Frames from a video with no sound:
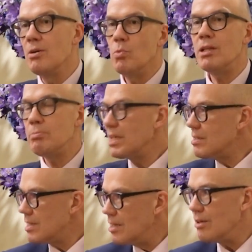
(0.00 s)
Well, because
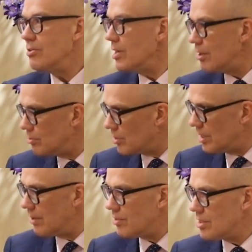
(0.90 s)
they don't know what
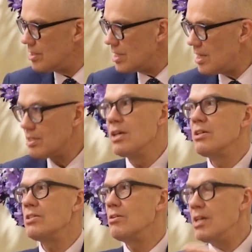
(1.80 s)
the evidence says.
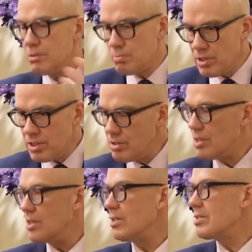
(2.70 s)
So let's produce
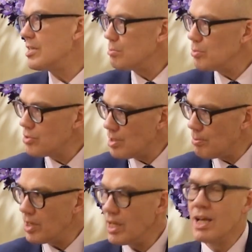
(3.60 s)
an accessible
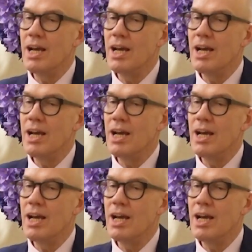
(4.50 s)
summary.